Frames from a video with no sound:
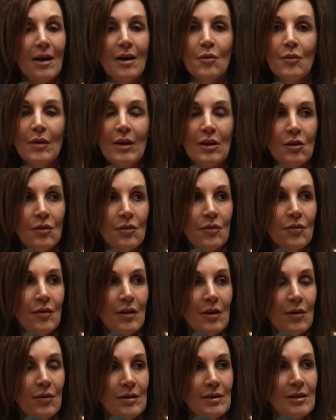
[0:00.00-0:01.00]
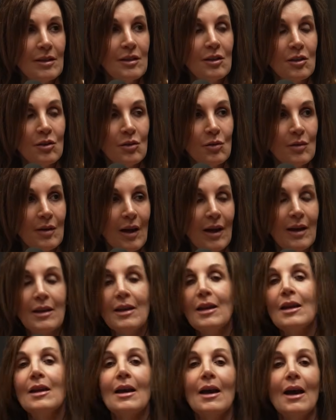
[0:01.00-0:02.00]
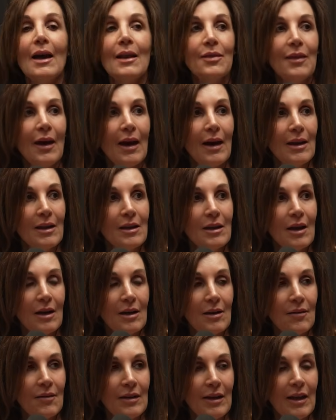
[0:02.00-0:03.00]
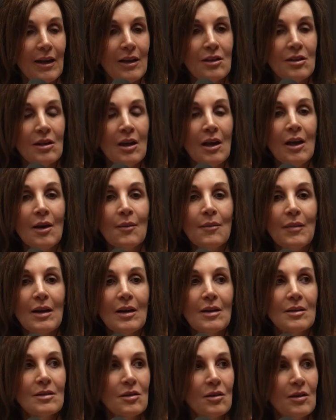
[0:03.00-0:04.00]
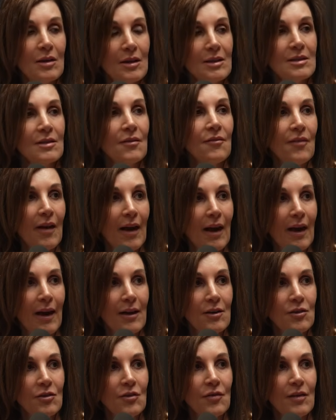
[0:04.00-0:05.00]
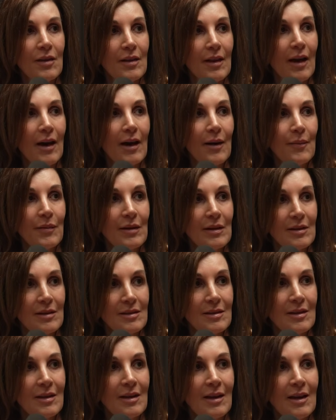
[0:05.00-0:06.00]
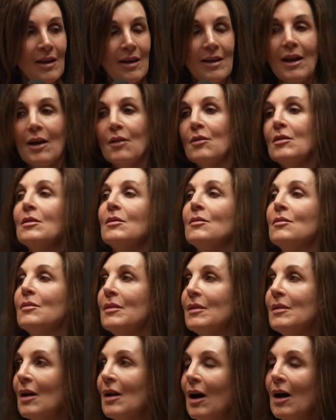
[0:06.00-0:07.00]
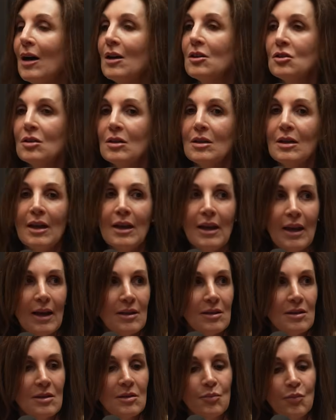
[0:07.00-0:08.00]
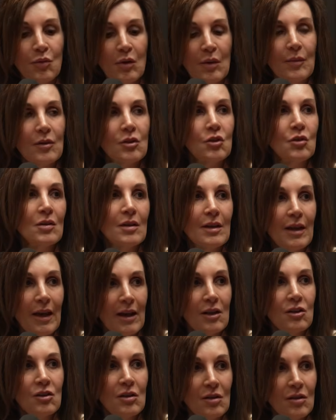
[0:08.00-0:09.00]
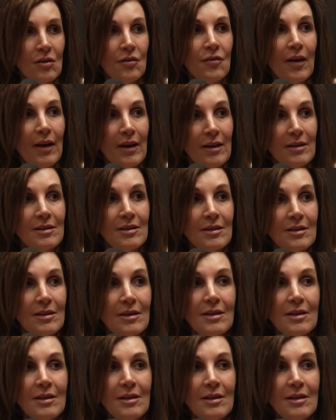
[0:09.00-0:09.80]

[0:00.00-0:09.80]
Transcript: radio frequency tissue tightening at that young of an age, because there is some fat atrophy that happens. And I would caution against prematurely aging their face.